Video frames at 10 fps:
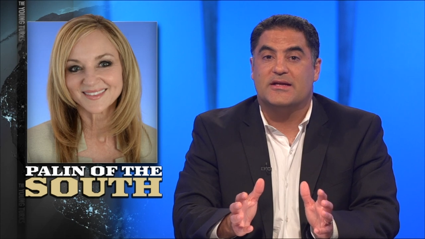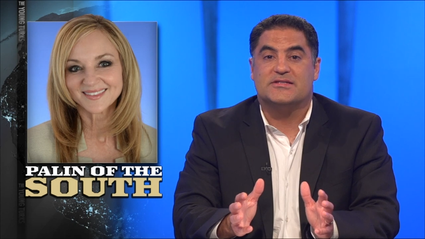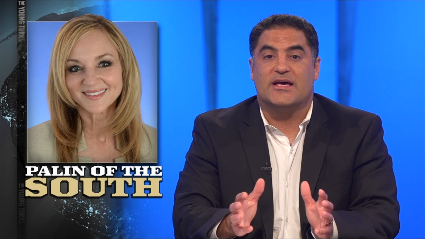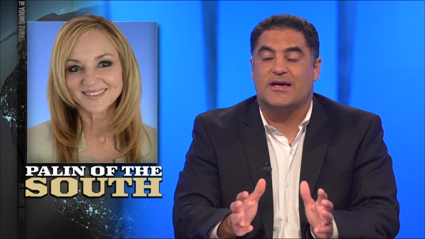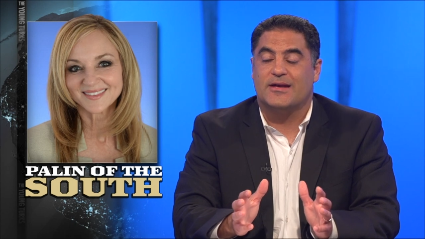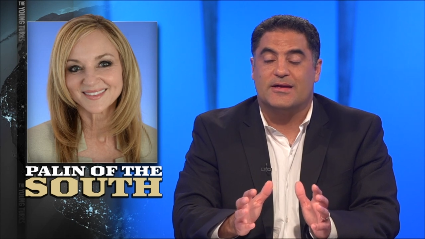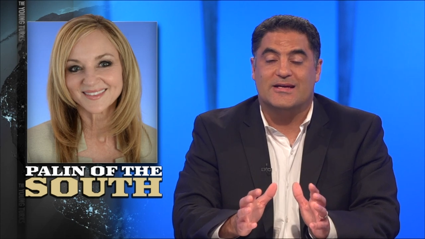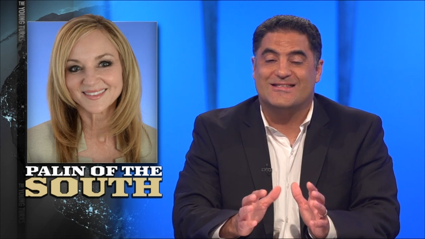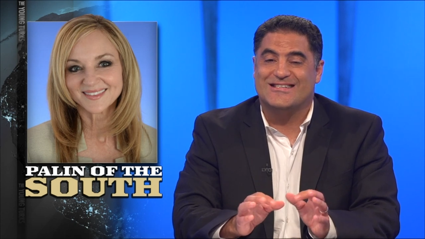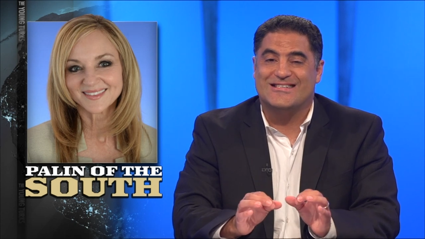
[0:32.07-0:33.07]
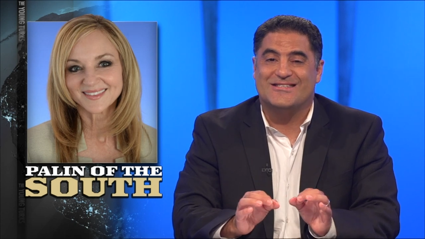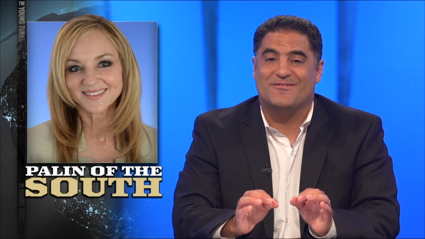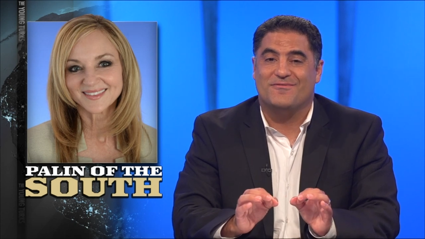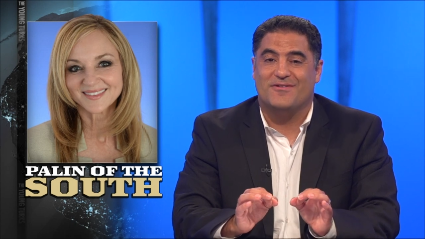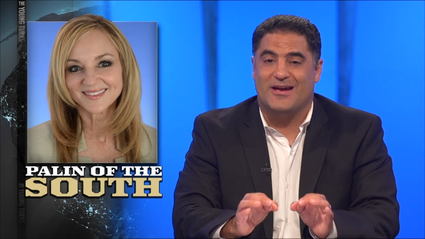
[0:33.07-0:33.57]
Speaker 1: in a second because it's
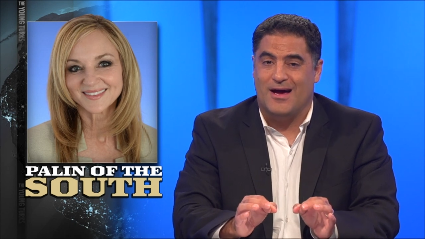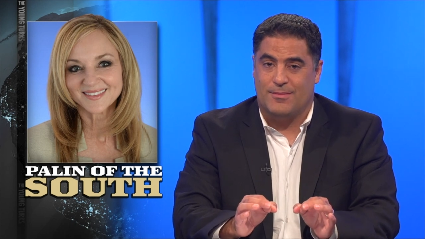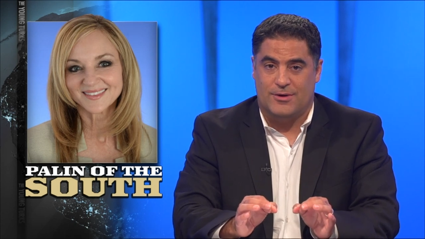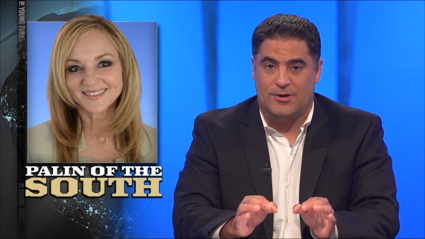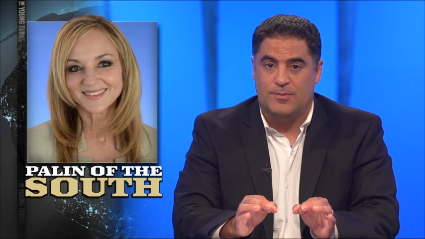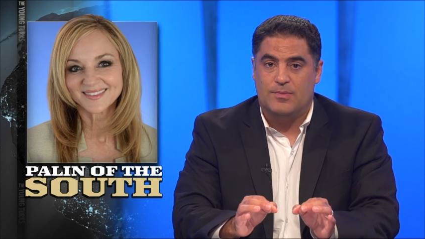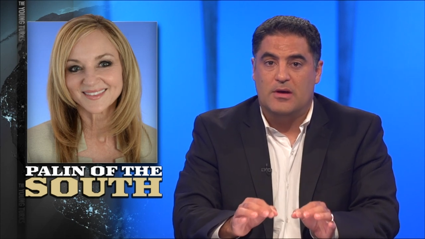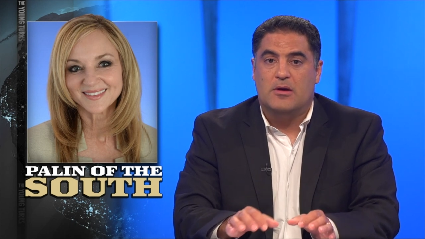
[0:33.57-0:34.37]
phenomenal.